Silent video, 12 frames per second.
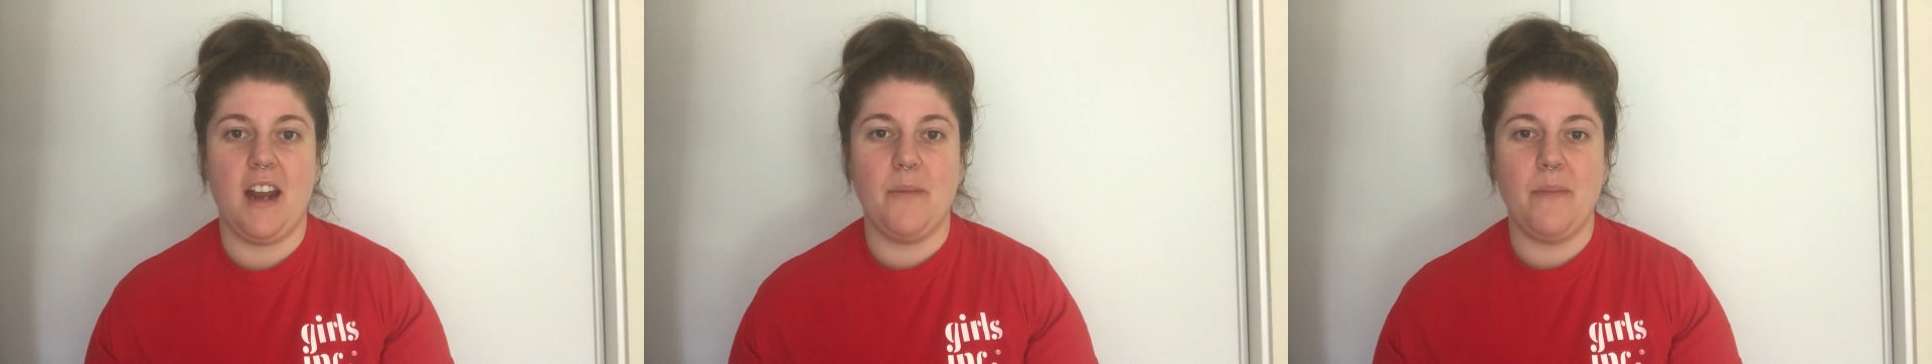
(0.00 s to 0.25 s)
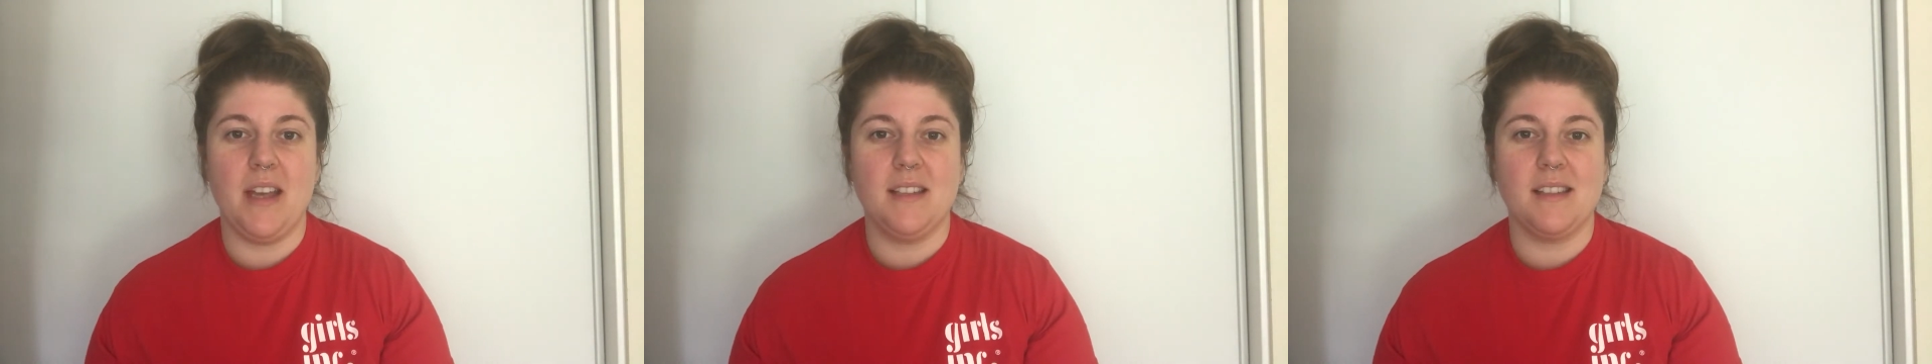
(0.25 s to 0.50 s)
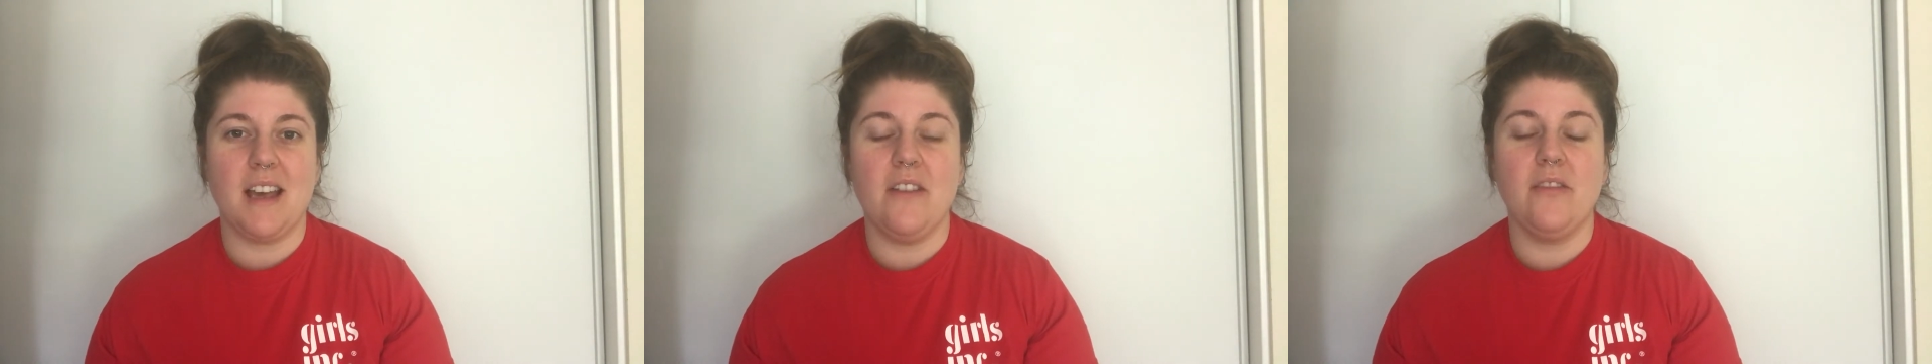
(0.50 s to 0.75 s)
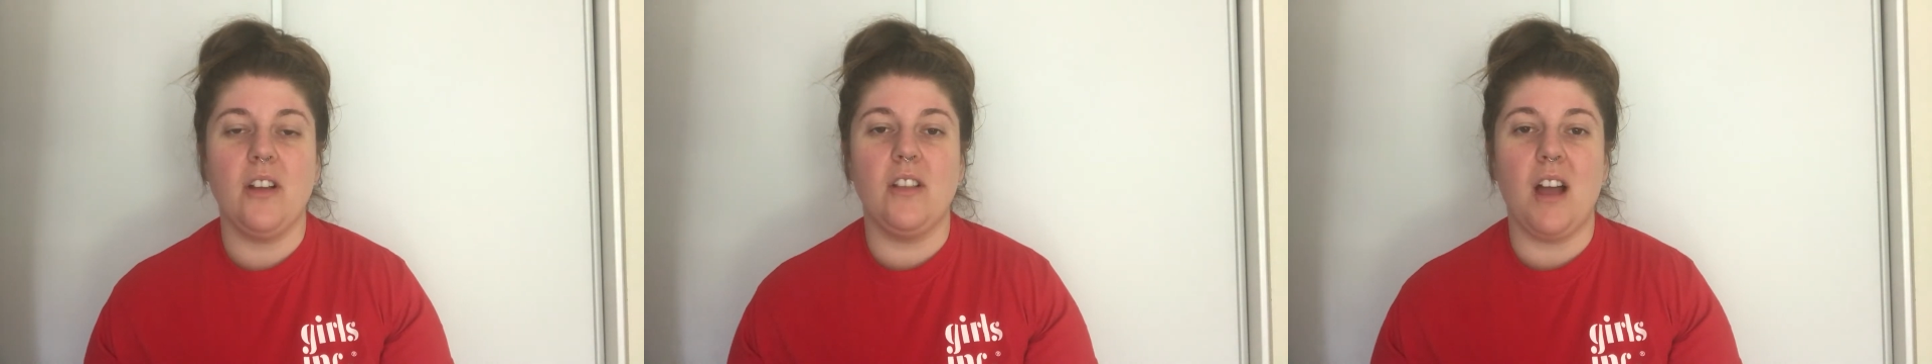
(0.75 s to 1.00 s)
and it makes
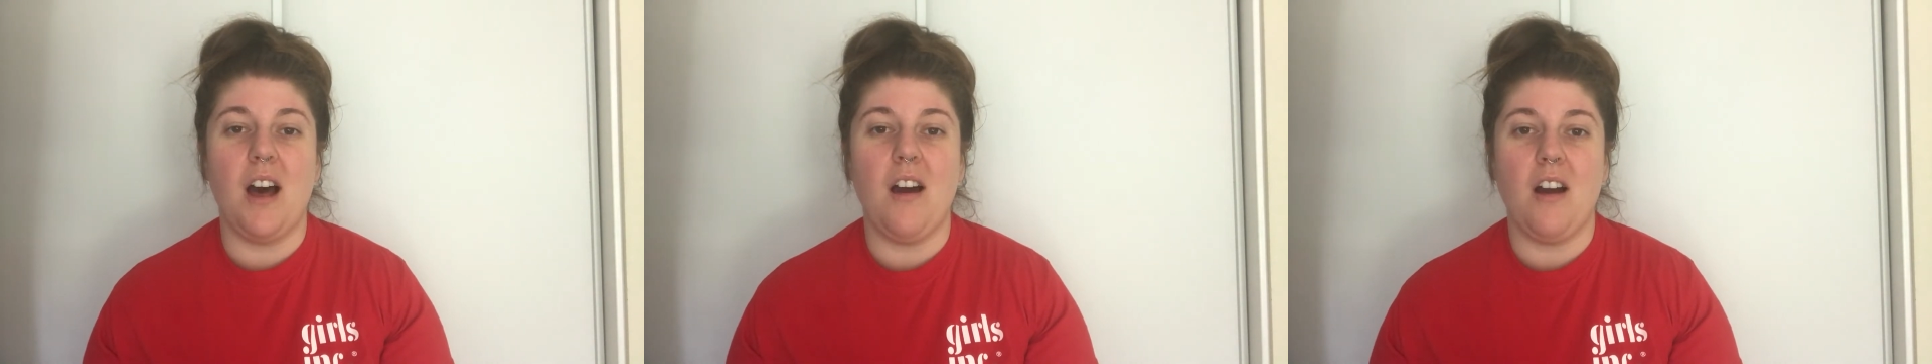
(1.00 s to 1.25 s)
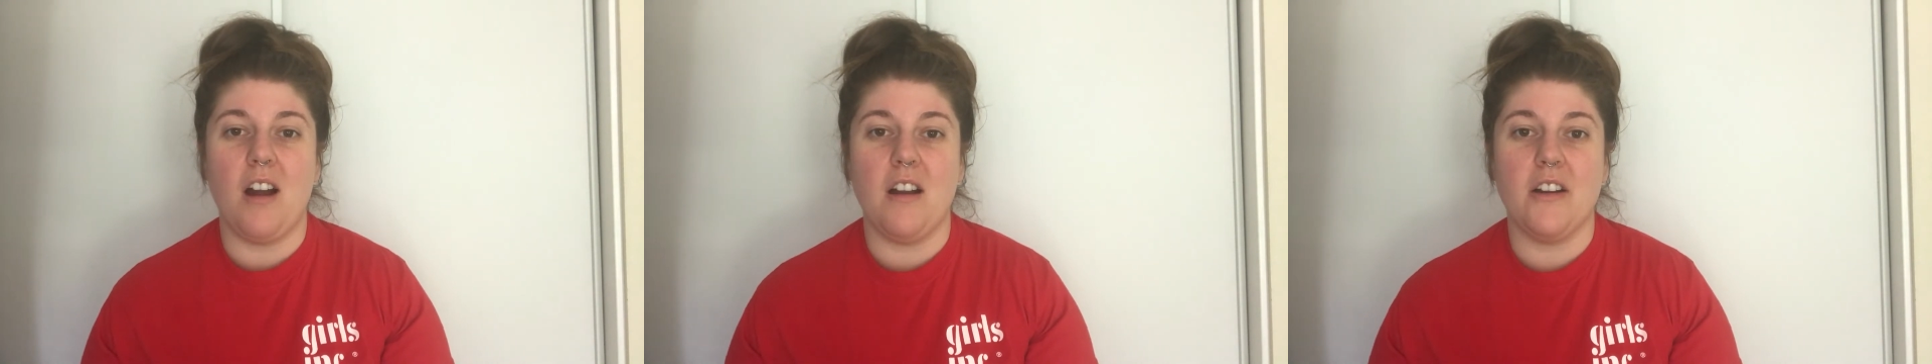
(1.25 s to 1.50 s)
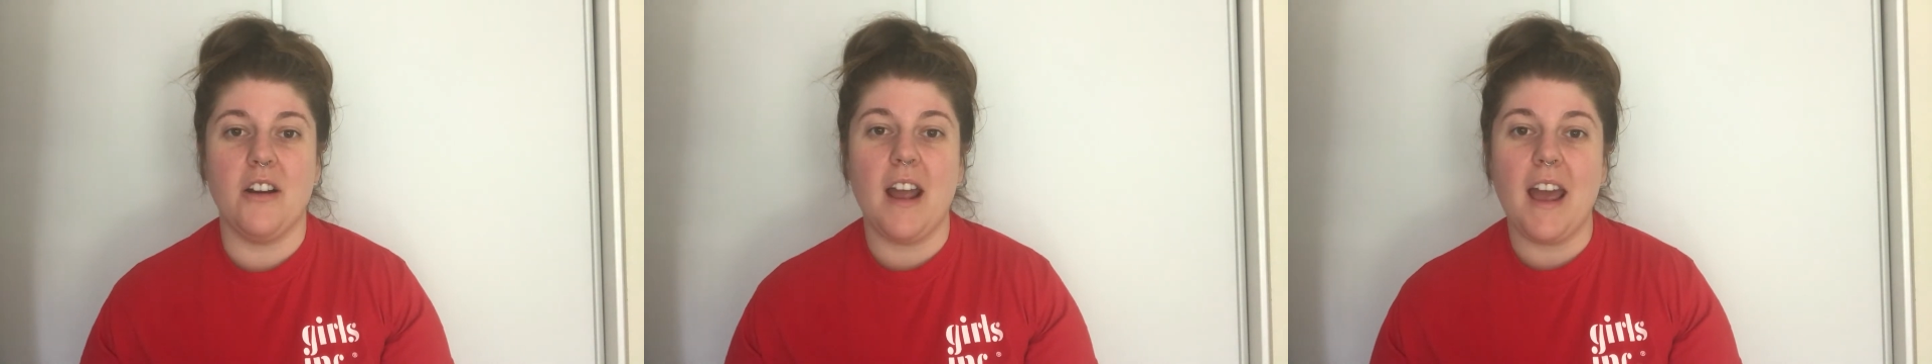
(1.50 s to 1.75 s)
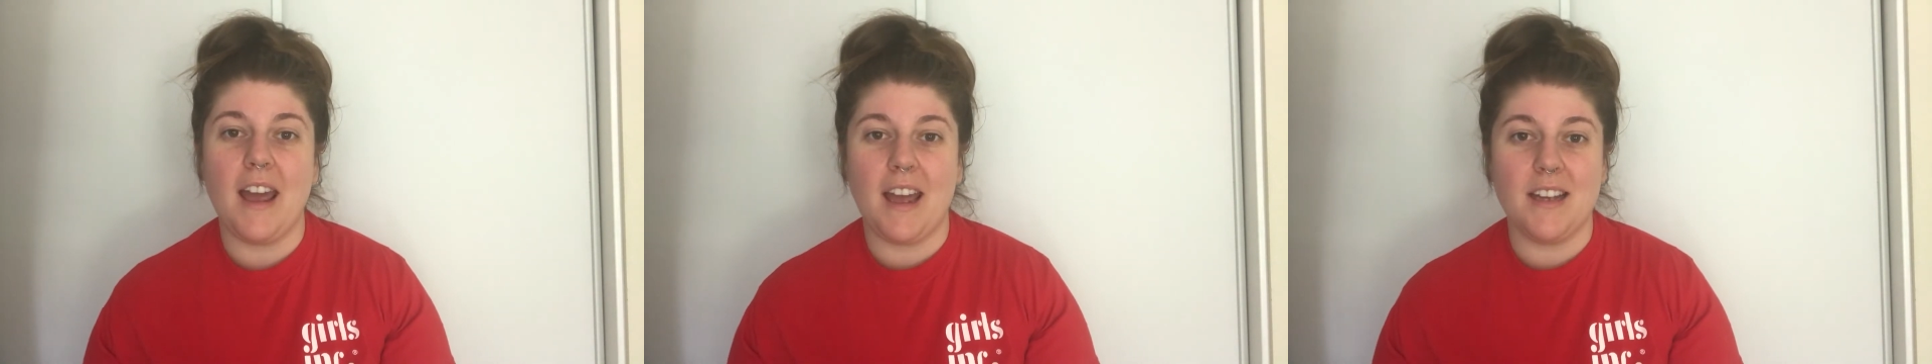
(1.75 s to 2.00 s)
life a lot
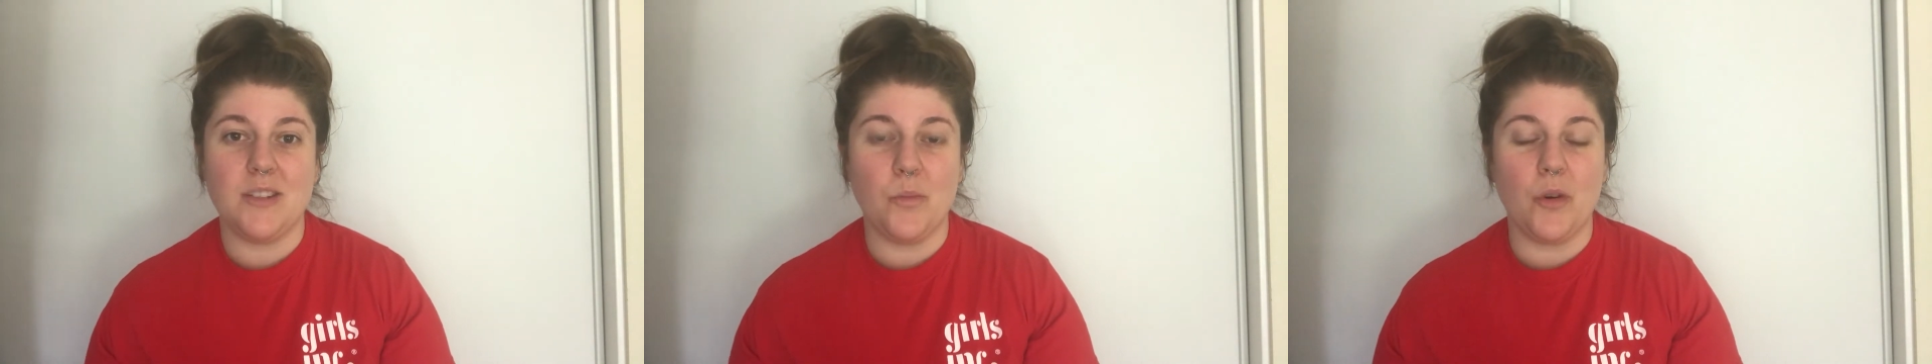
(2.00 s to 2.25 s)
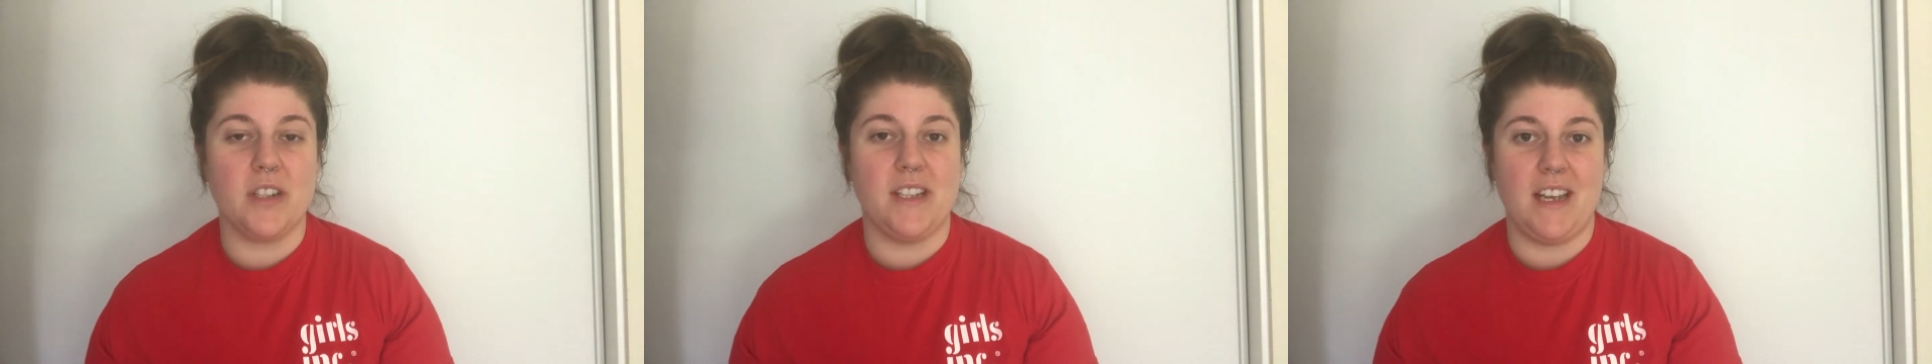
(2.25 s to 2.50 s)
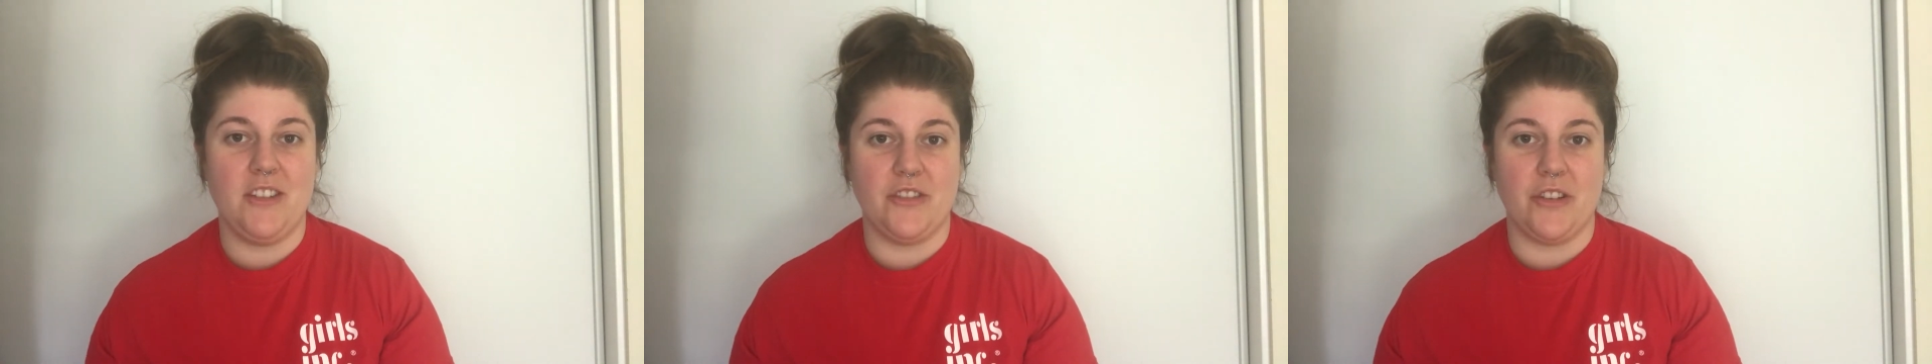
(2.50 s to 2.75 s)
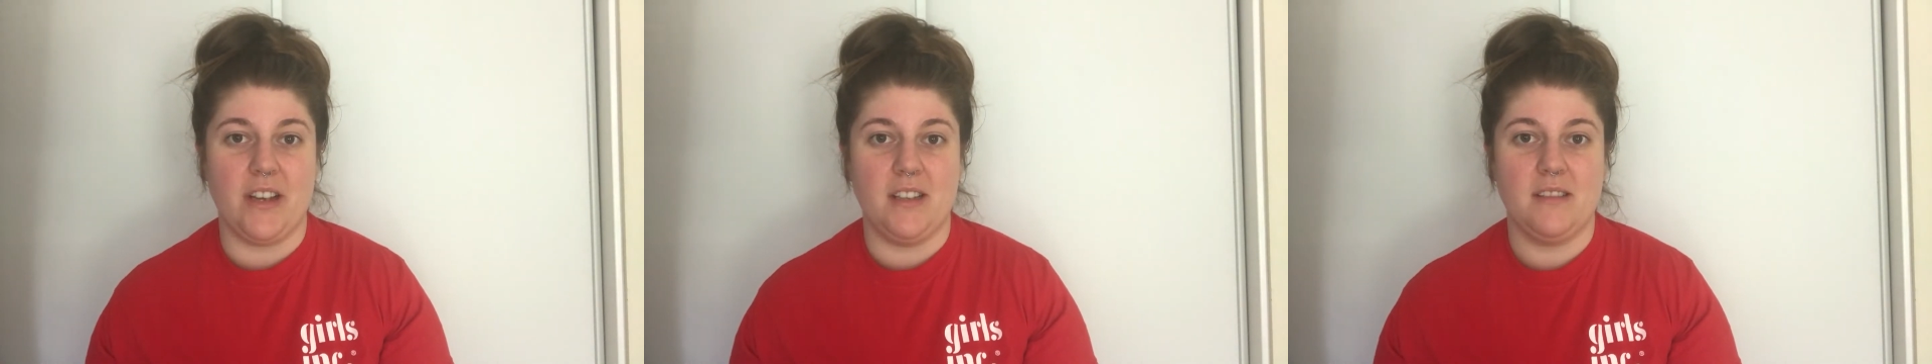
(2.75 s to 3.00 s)
harder and more
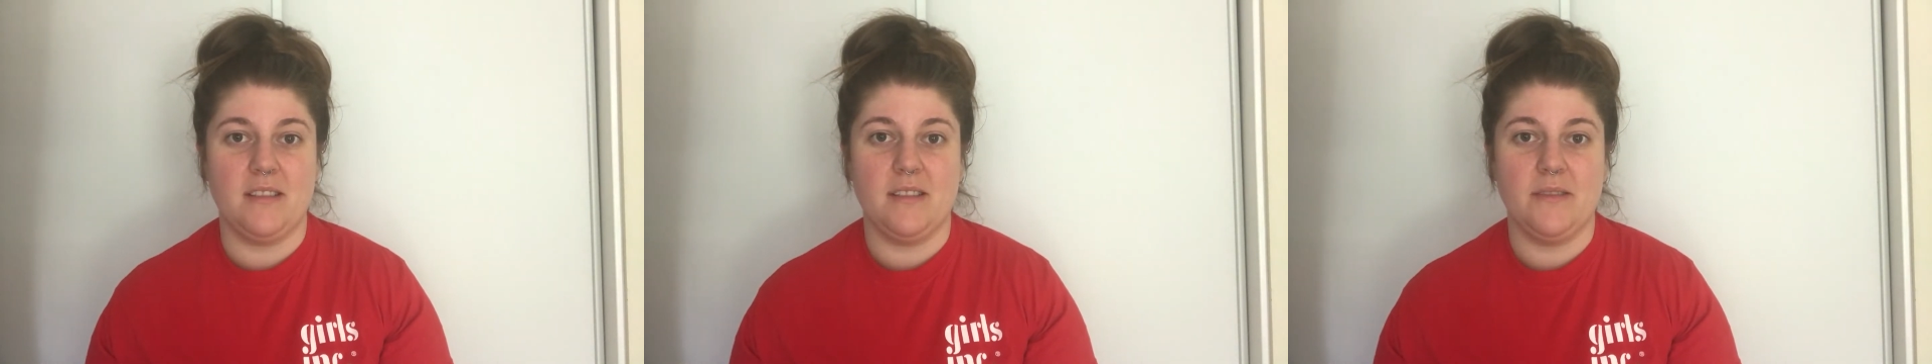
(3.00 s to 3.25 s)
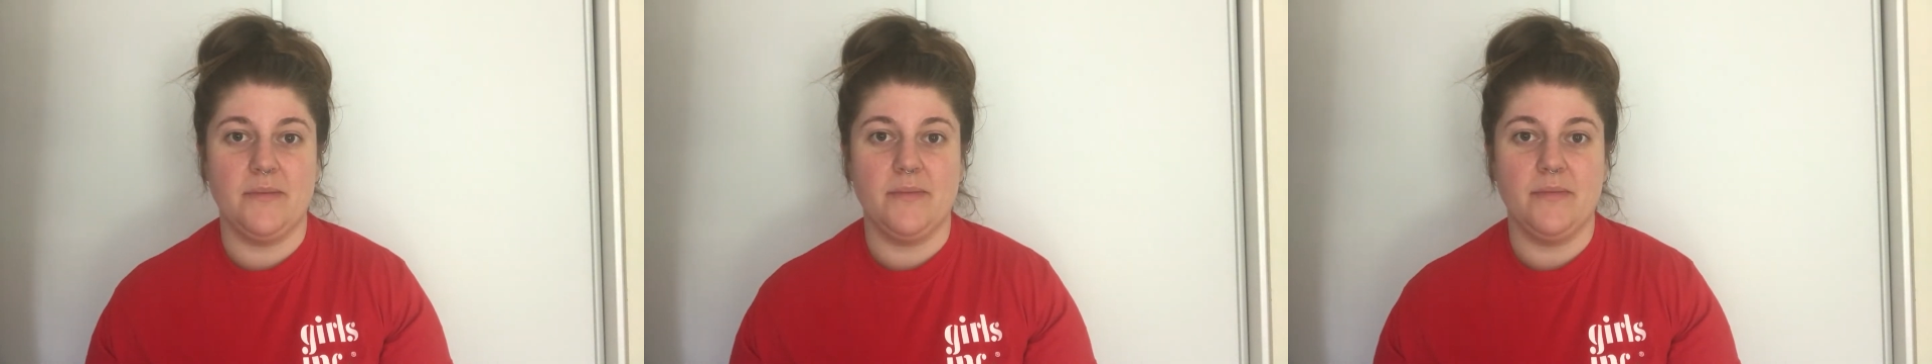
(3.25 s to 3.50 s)
dangerous.